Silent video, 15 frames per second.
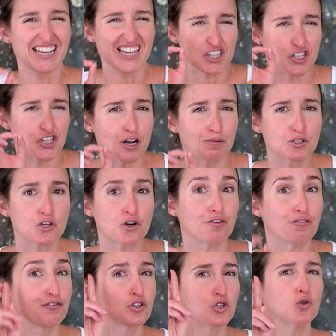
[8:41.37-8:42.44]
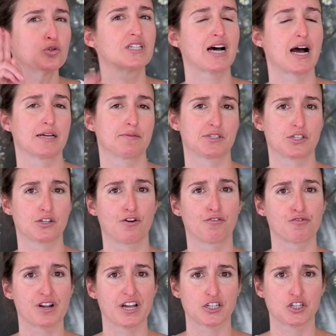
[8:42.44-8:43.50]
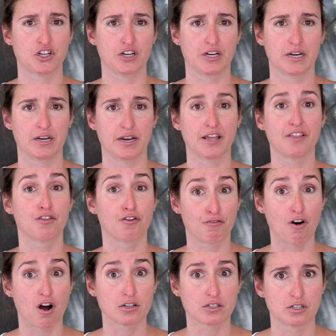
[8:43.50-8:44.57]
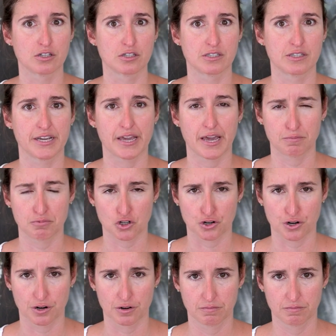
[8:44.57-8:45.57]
she observed two types of reaction in the foxes they capture.